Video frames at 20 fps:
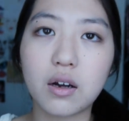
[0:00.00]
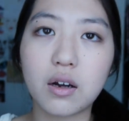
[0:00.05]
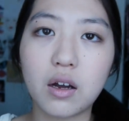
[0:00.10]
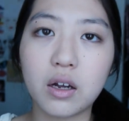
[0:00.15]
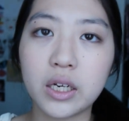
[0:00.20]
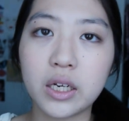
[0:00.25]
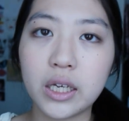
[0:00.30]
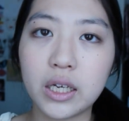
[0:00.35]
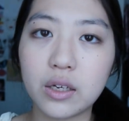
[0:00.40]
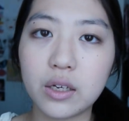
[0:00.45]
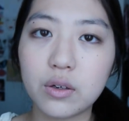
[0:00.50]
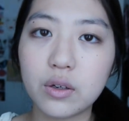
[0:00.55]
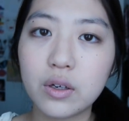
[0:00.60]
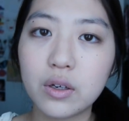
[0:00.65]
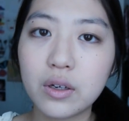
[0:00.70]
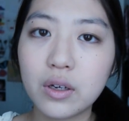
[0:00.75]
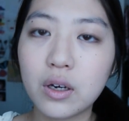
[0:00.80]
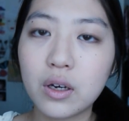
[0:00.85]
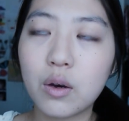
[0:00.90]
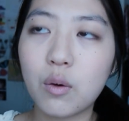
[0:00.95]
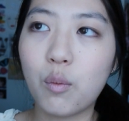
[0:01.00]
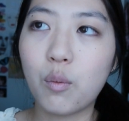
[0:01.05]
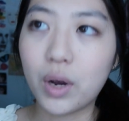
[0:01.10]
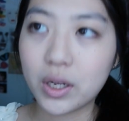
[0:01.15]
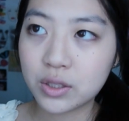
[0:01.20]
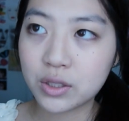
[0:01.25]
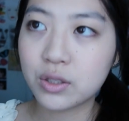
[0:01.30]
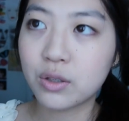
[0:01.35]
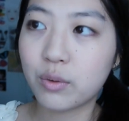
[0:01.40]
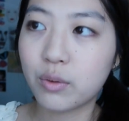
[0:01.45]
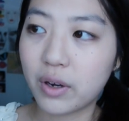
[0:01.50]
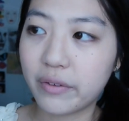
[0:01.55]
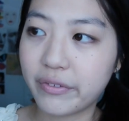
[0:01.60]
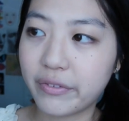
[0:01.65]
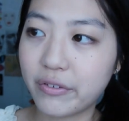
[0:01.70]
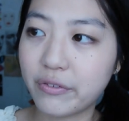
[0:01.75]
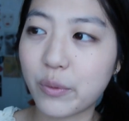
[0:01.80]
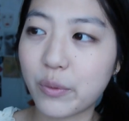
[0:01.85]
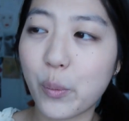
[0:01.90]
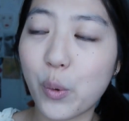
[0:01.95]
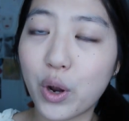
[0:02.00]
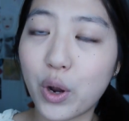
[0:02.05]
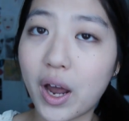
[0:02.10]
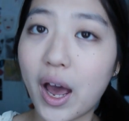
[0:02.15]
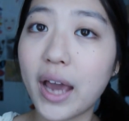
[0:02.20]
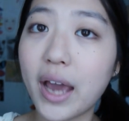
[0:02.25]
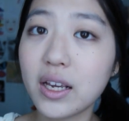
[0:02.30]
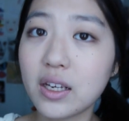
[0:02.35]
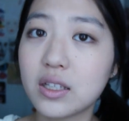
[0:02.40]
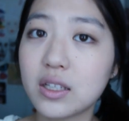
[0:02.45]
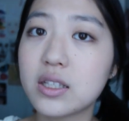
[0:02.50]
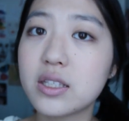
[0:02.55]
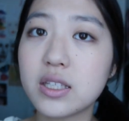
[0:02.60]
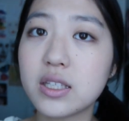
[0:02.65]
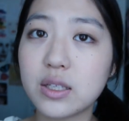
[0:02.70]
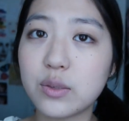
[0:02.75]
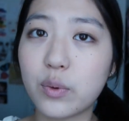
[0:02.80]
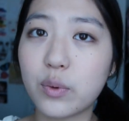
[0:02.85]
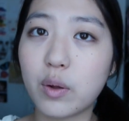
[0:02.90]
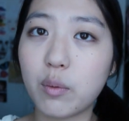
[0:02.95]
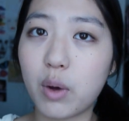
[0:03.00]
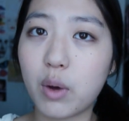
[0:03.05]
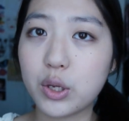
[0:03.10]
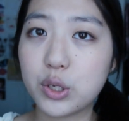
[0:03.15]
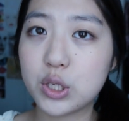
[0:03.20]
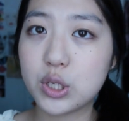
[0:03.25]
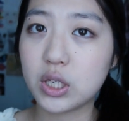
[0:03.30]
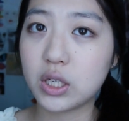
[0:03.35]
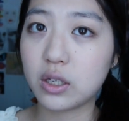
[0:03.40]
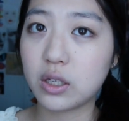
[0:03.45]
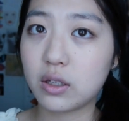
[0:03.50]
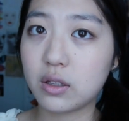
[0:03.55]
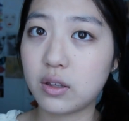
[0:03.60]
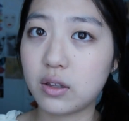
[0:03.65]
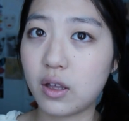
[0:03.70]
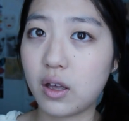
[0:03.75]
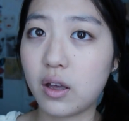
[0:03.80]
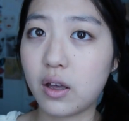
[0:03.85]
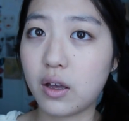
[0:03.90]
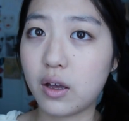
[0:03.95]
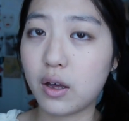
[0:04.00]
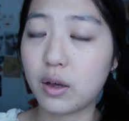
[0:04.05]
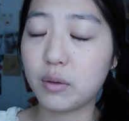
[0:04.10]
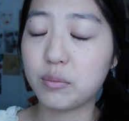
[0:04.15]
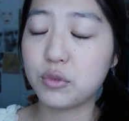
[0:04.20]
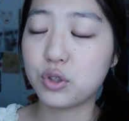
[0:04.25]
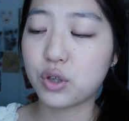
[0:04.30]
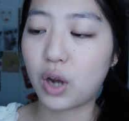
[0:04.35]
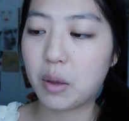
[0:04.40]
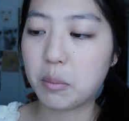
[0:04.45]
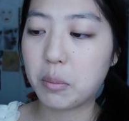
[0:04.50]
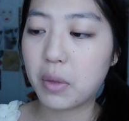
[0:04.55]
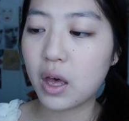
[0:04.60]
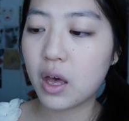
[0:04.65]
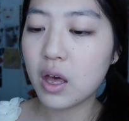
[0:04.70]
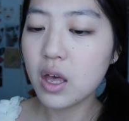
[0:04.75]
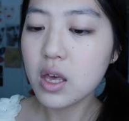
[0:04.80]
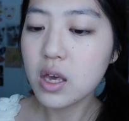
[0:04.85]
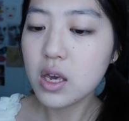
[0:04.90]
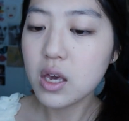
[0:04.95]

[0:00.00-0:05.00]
on it whatsoever from what I could see while watching the drama.